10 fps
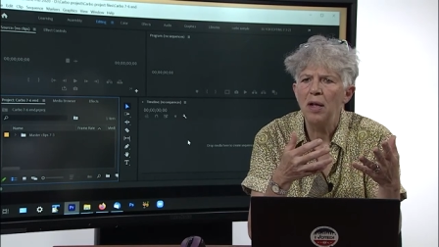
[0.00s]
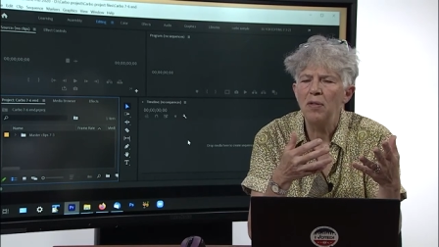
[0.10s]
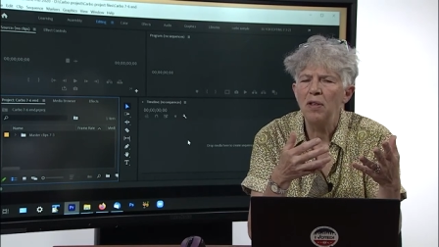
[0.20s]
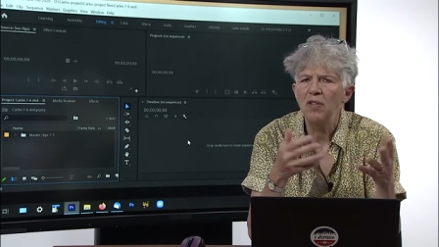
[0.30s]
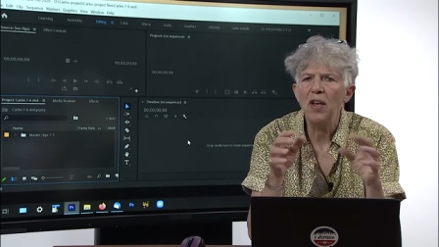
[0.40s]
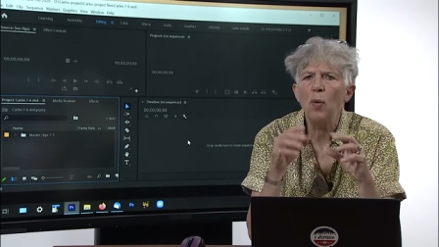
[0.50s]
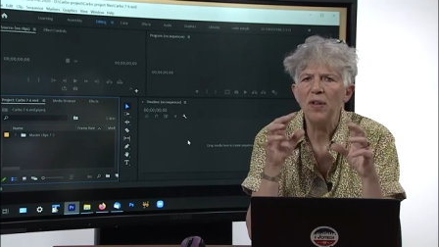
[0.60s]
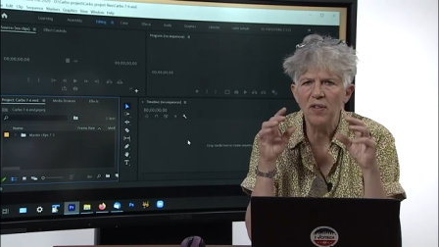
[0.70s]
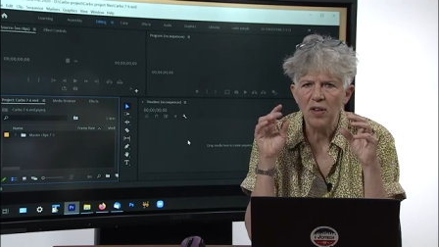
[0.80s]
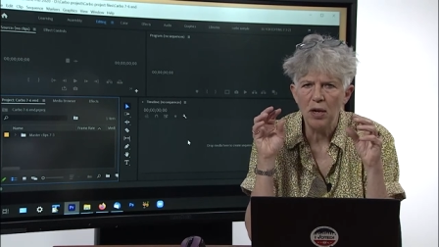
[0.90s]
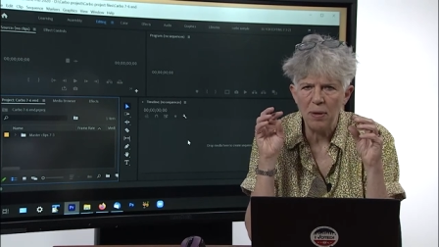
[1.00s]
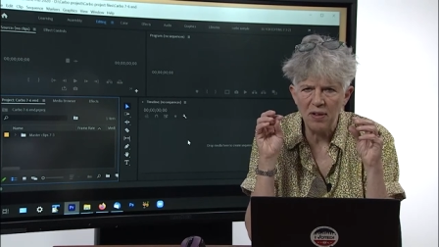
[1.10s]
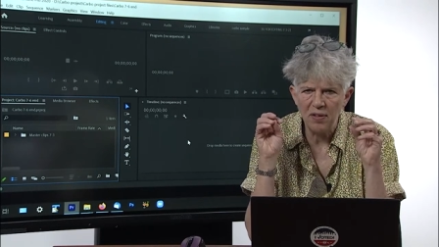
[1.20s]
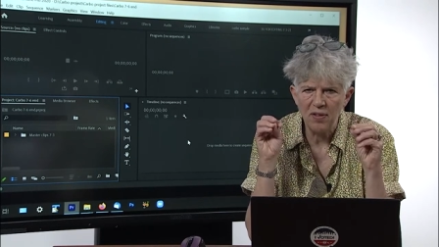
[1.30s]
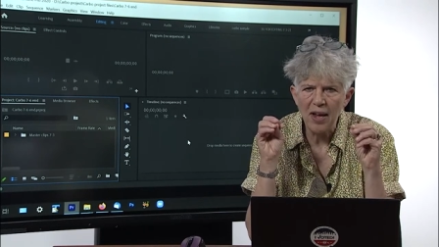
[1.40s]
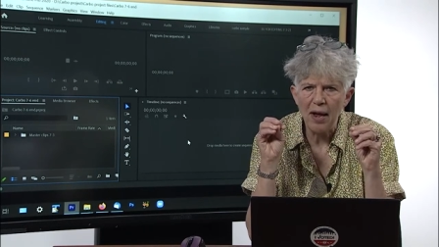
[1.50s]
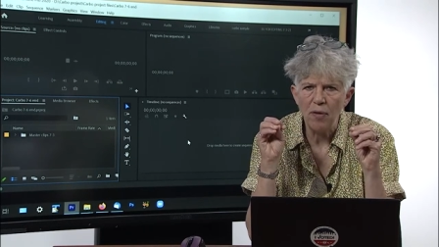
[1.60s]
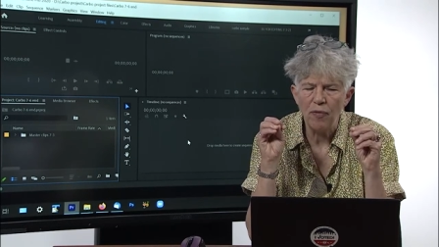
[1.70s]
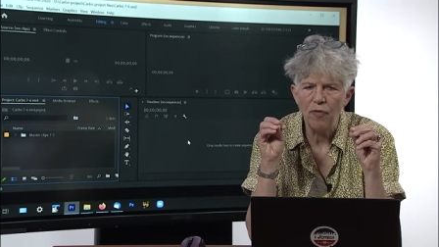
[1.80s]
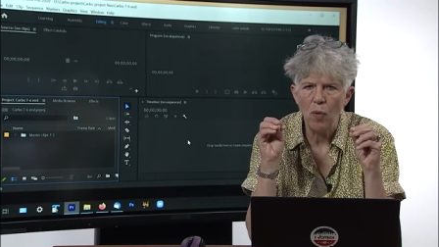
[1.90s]
the sequence is going to be
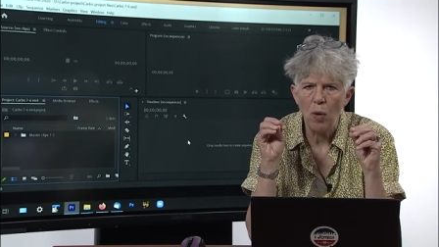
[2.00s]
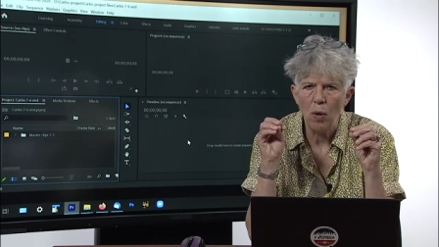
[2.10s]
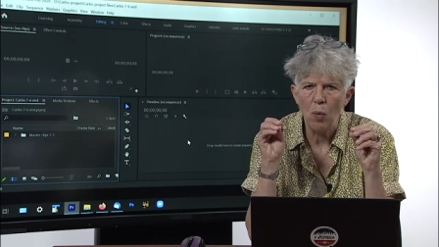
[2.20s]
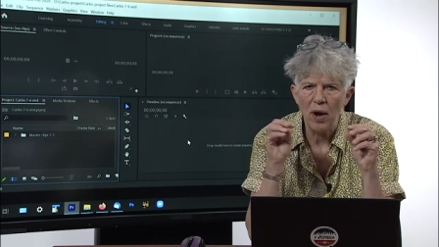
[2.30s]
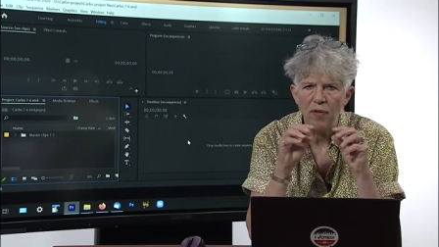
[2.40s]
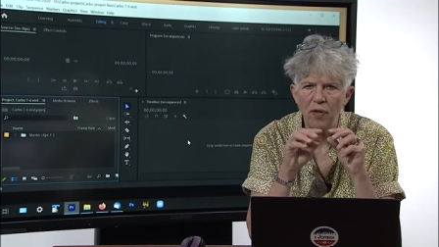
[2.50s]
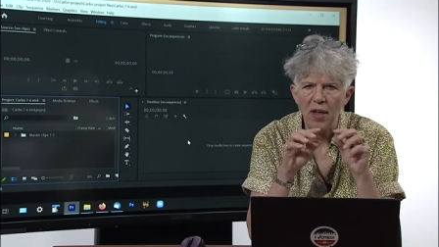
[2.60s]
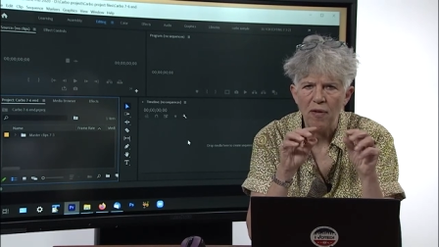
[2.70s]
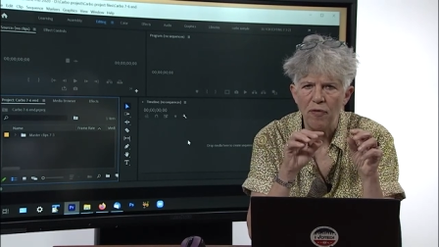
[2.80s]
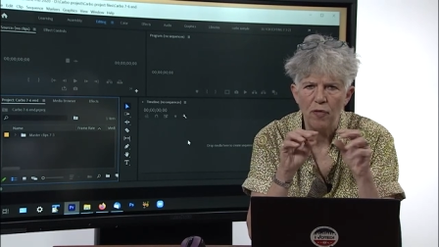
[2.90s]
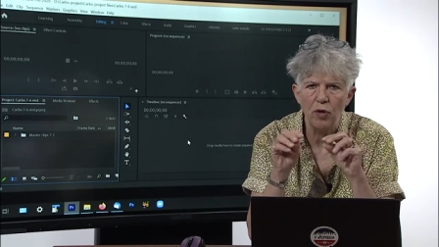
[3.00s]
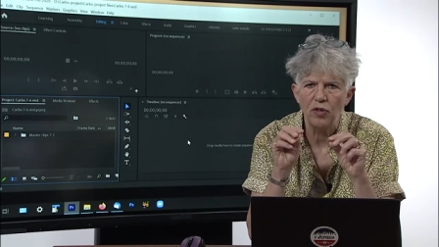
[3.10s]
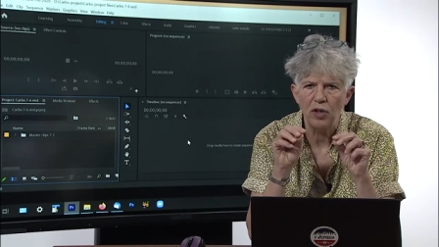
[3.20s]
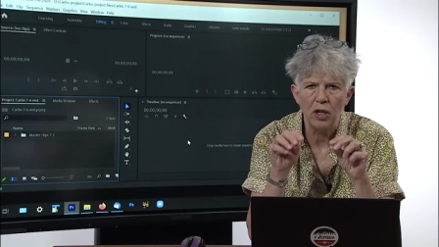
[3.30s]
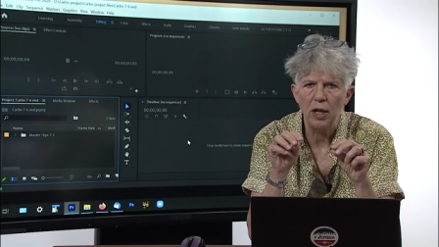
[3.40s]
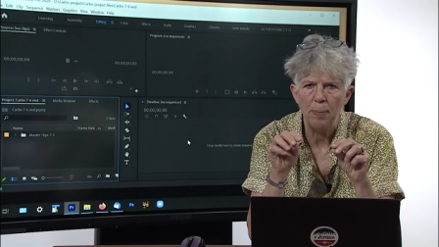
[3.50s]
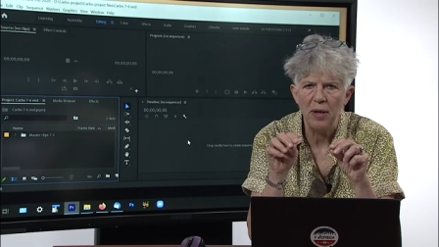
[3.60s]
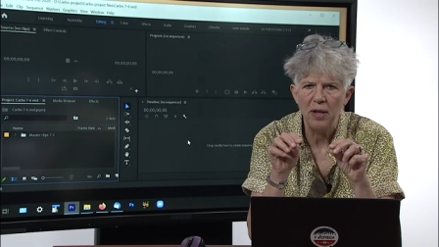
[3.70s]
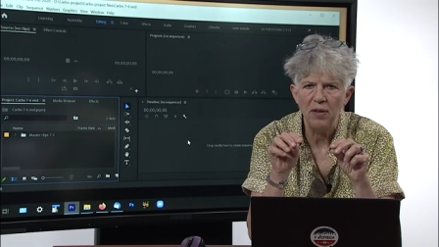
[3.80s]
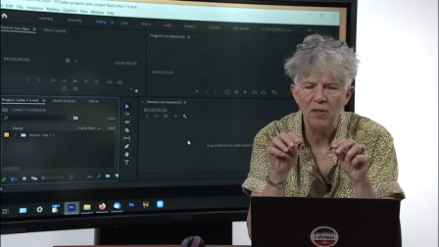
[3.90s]
set for whatever that first clip
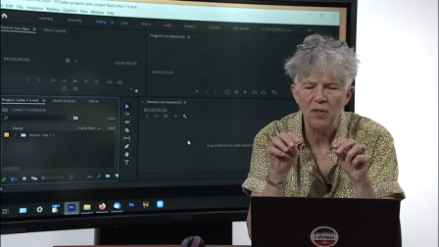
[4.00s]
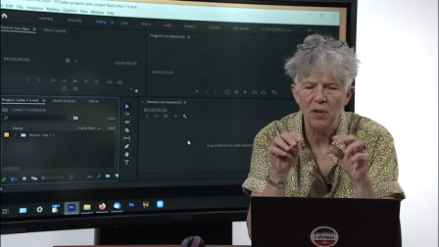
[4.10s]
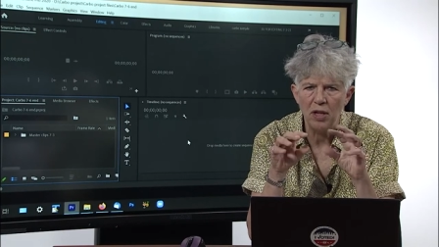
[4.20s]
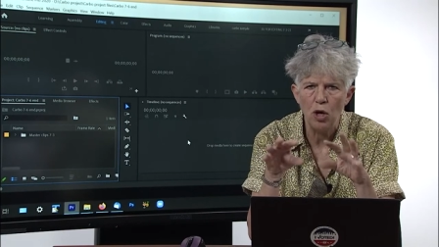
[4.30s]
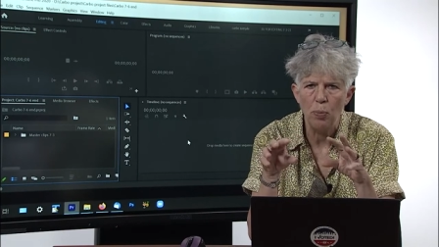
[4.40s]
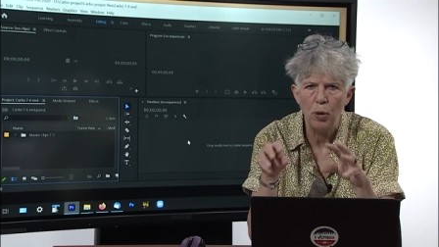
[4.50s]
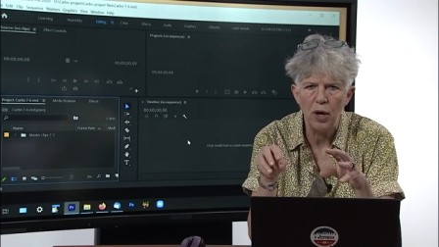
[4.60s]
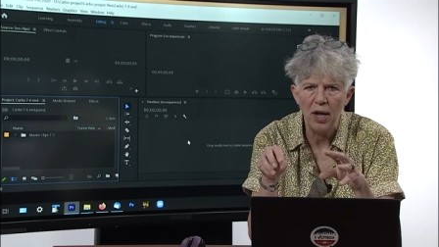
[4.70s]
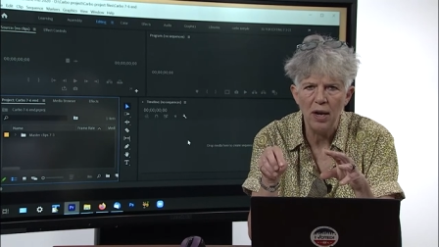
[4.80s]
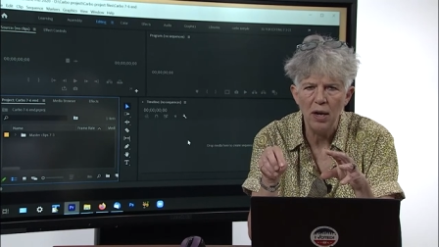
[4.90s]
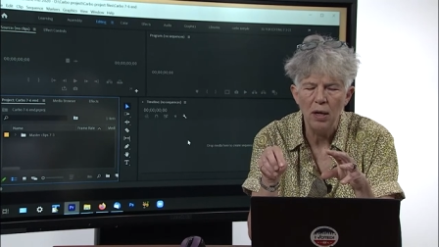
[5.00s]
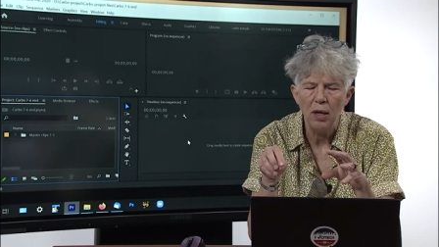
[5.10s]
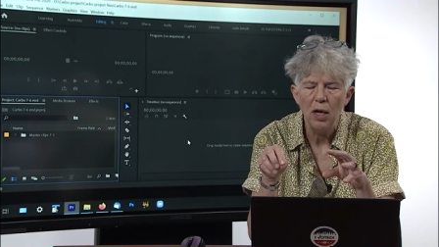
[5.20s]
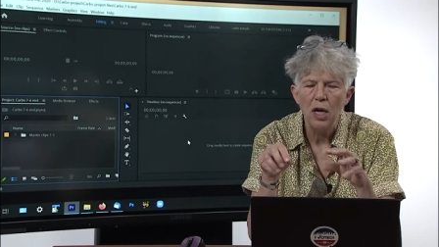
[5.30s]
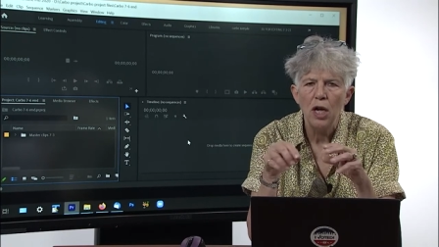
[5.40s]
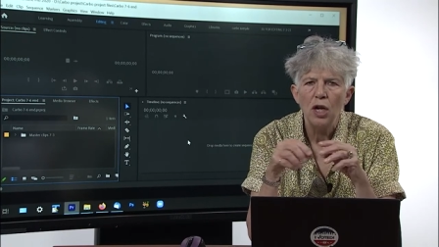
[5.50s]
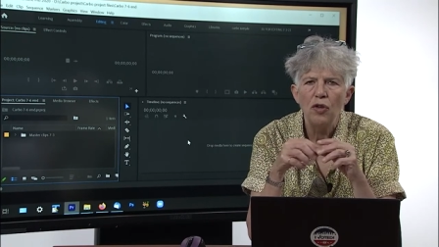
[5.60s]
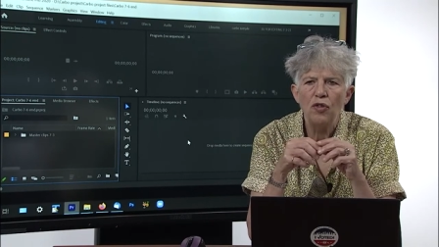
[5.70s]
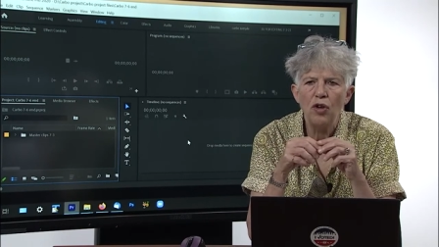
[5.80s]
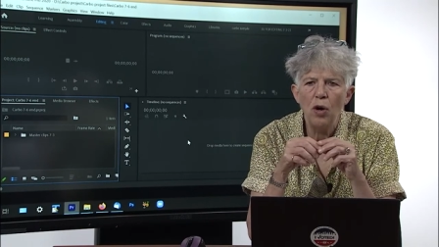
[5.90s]
is that you put in.
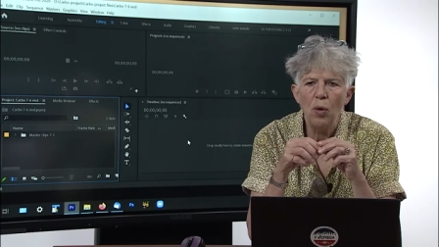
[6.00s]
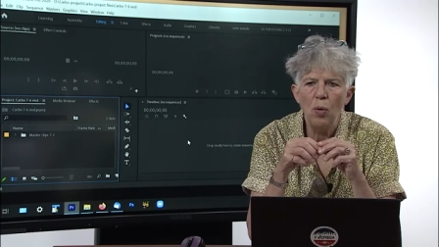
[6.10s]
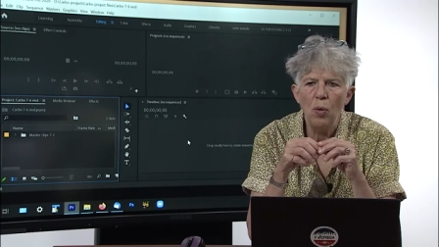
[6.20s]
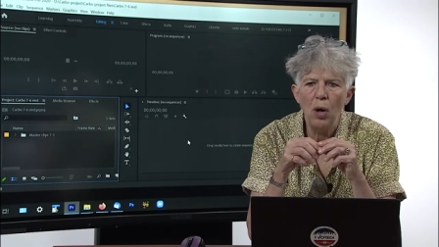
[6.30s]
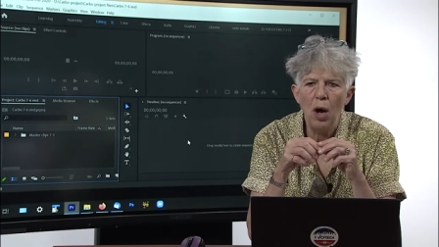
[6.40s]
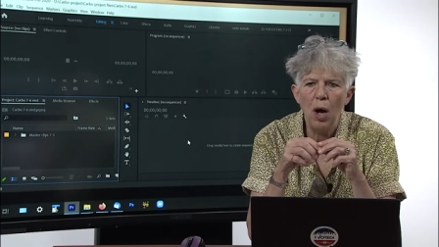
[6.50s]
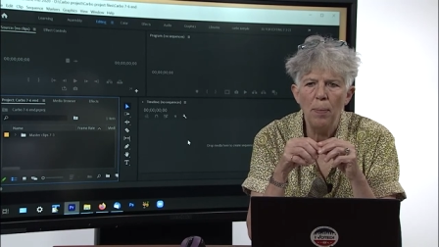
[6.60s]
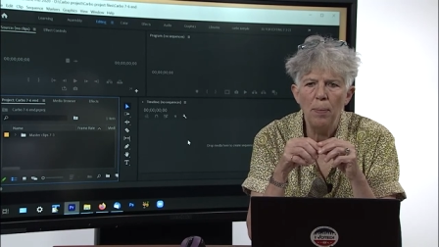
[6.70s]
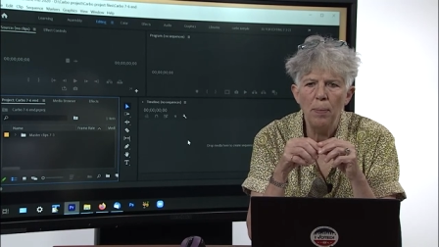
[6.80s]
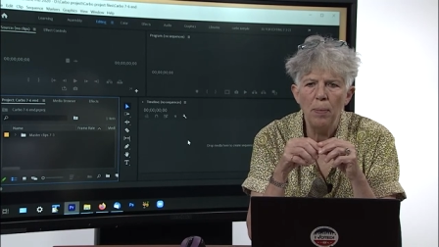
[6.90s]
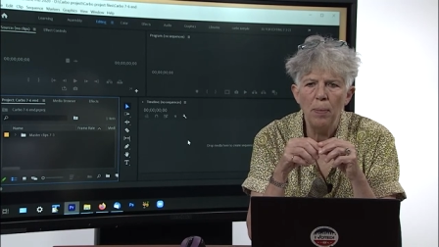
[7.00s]
So um,